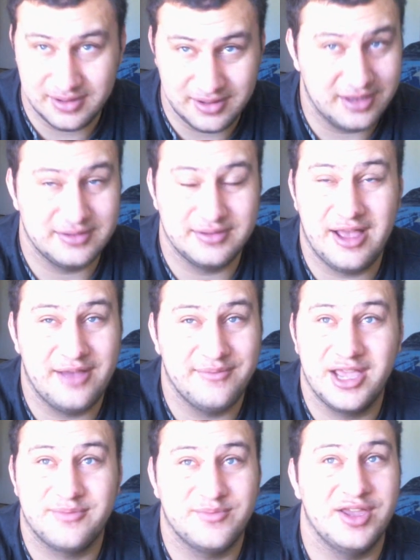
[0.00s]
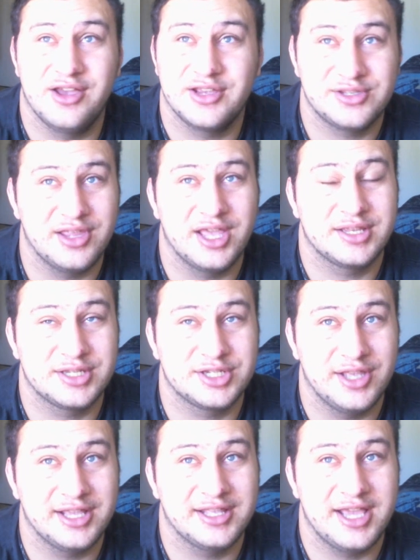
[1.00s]
does not make me a
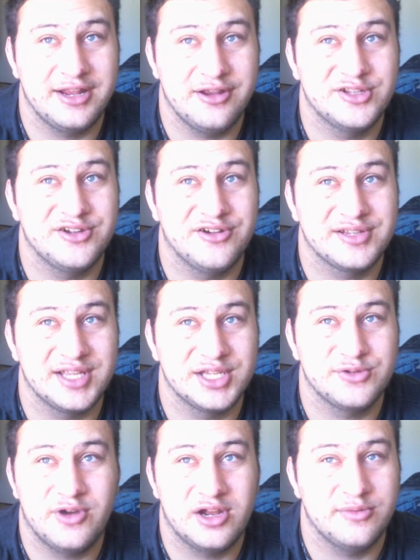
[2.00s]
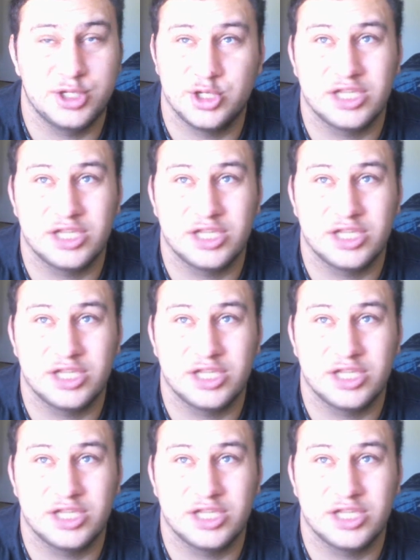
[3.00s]
Schleg Daddy OTR Central wannabe.